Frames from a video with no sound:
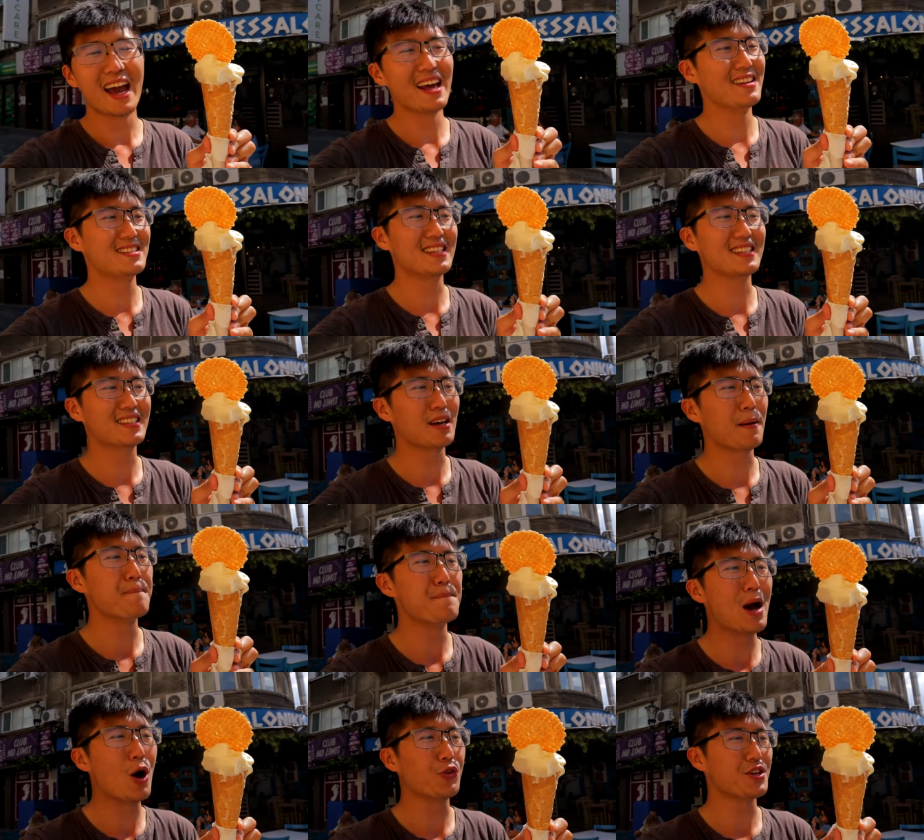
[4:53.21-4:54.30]
and this isn't gonna
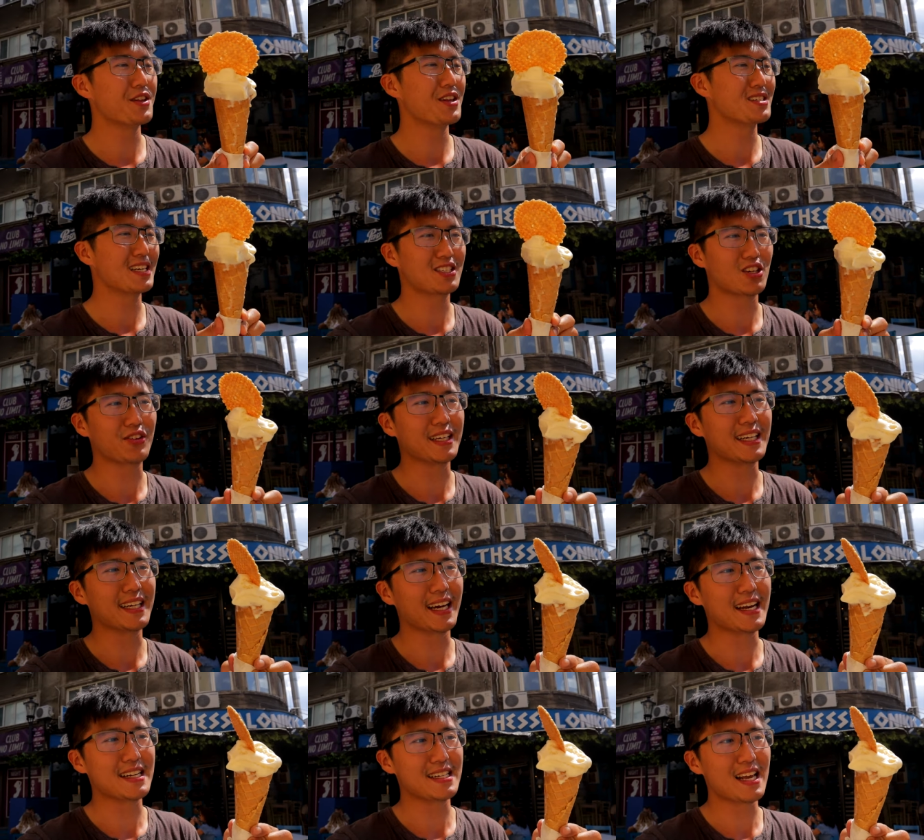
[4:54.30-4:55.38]
melt unless I start eating
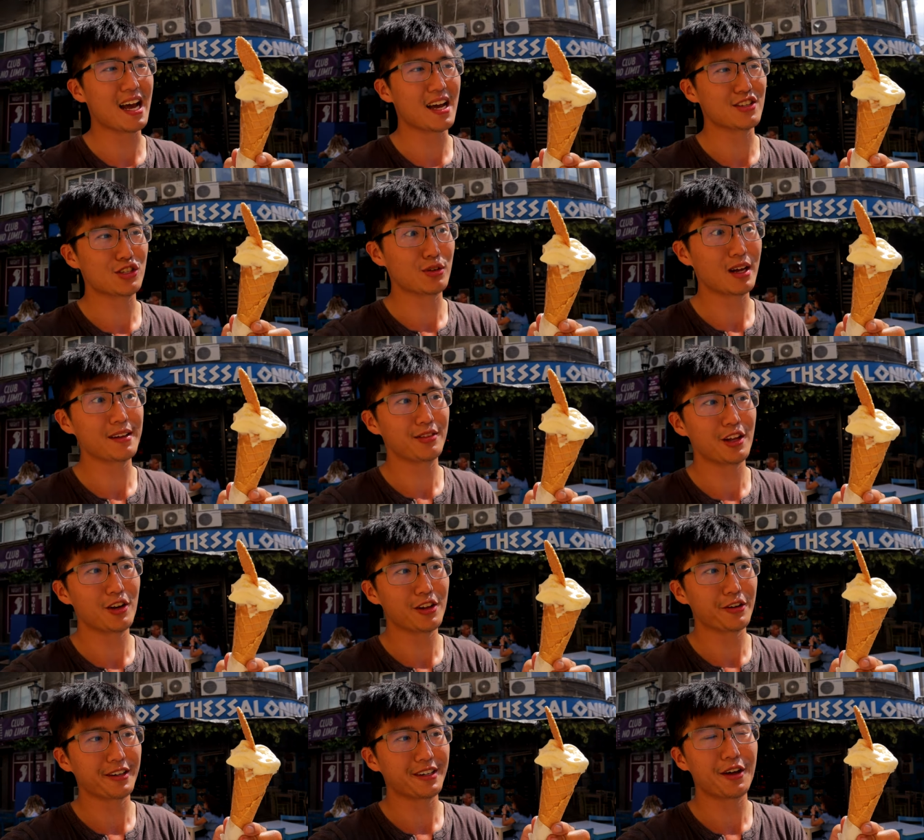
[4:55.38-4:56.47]
it. Uh, uh
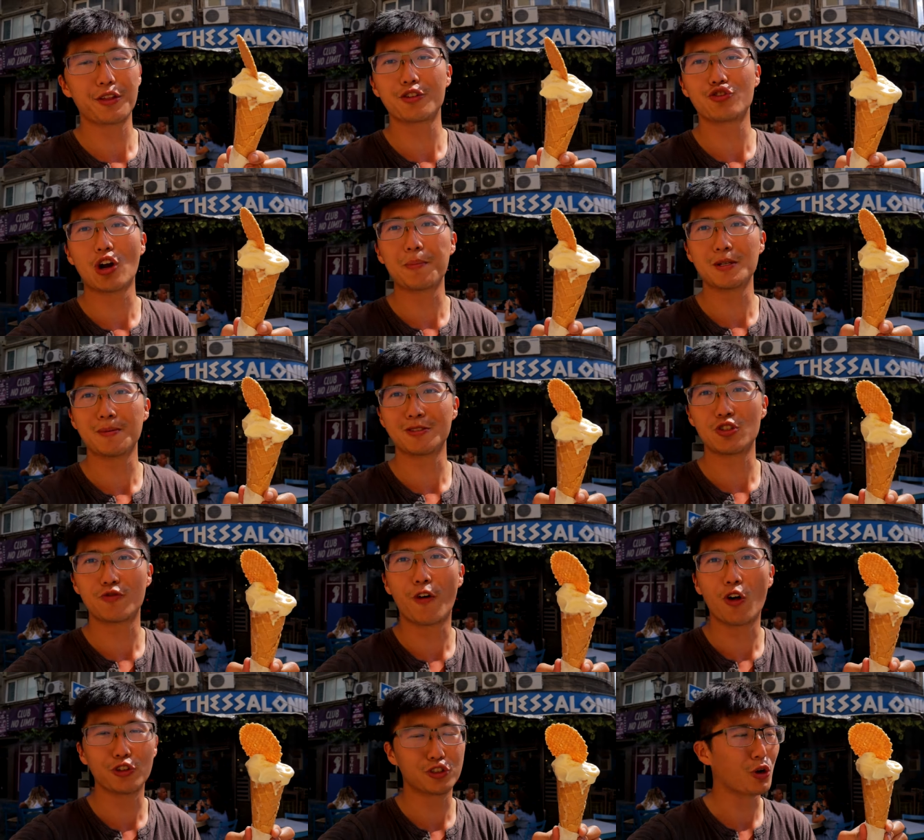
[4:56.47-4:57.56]
literally another drop is about to
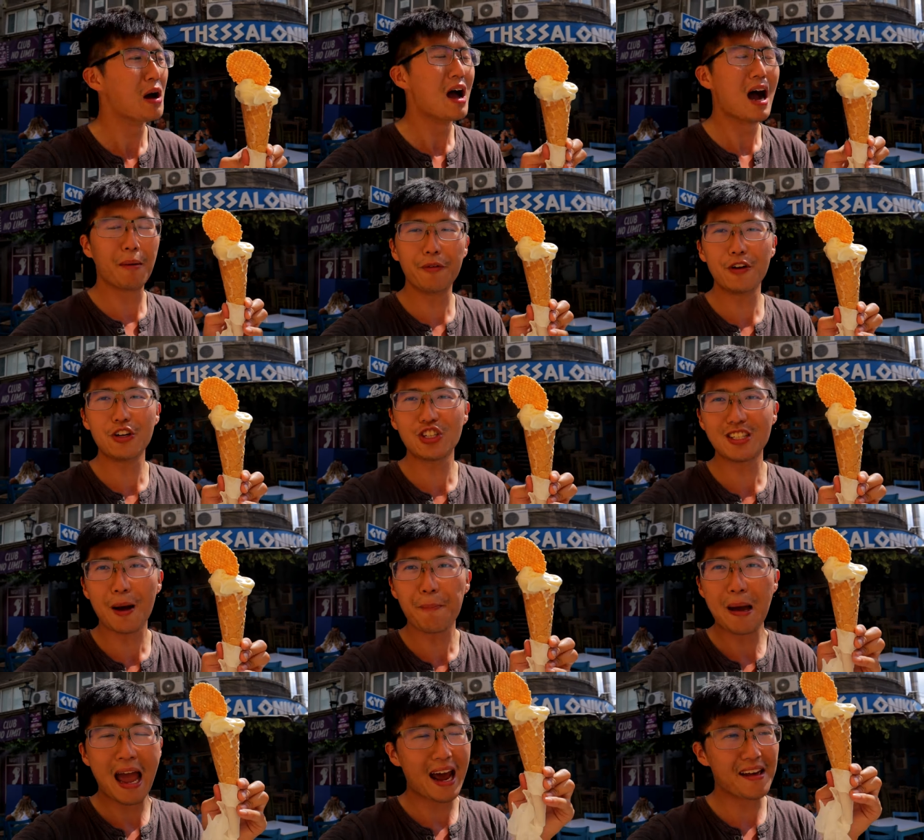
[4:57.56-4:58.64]
fall, so I'm gonna finish this up
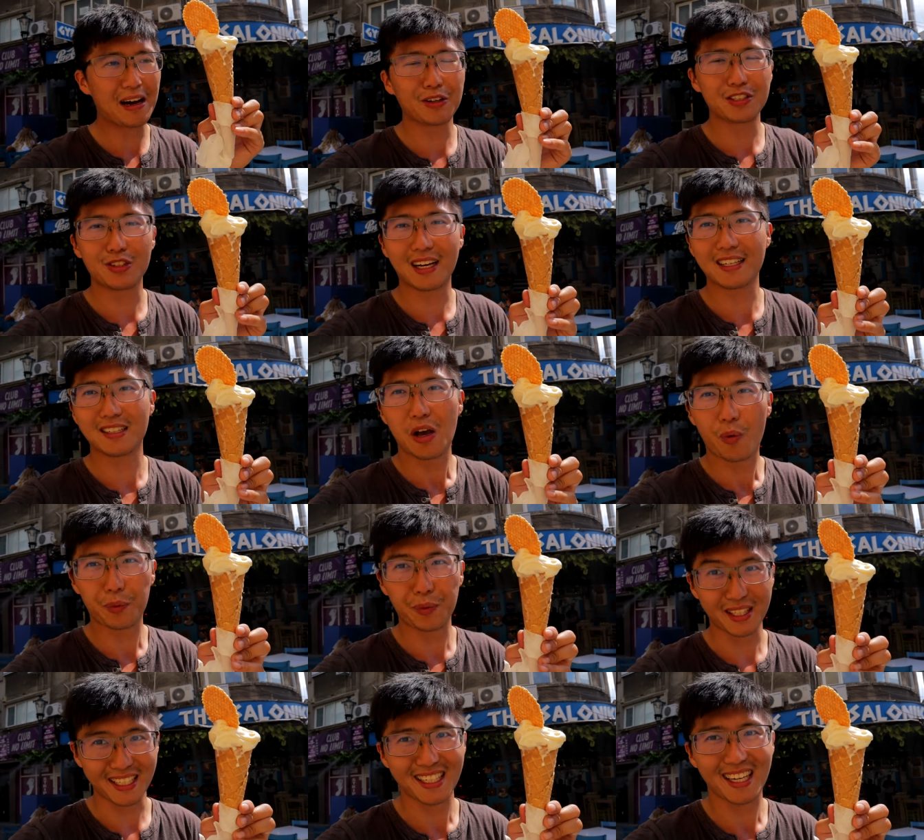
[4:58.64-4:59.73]
and I'll see you guys when
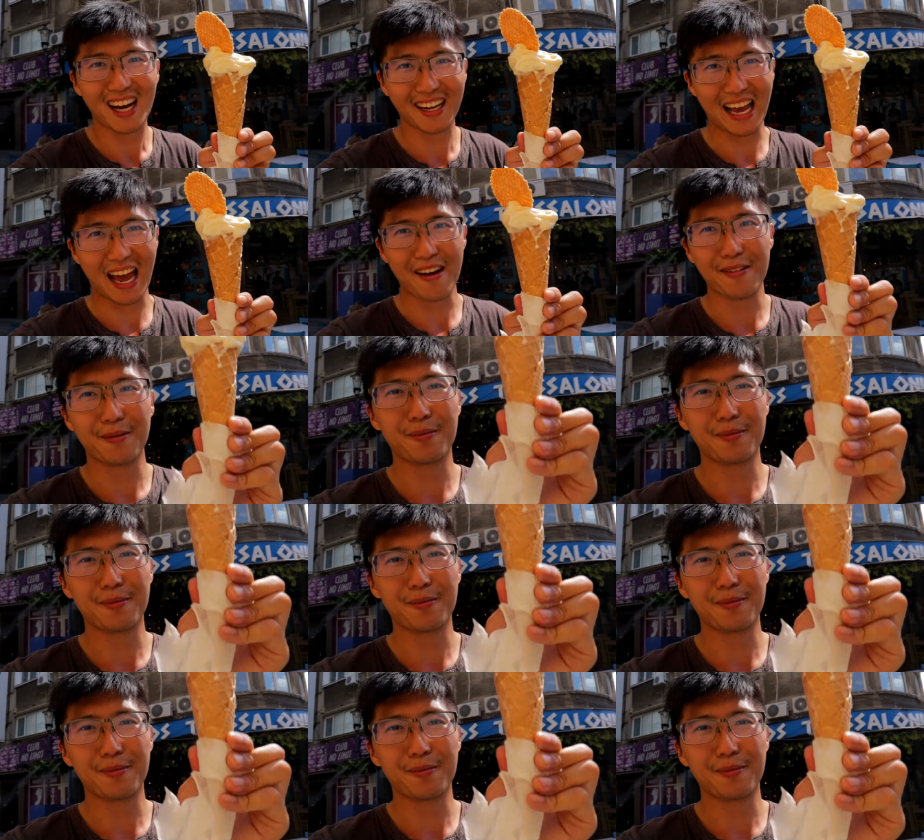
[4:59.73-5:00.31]
we eat again.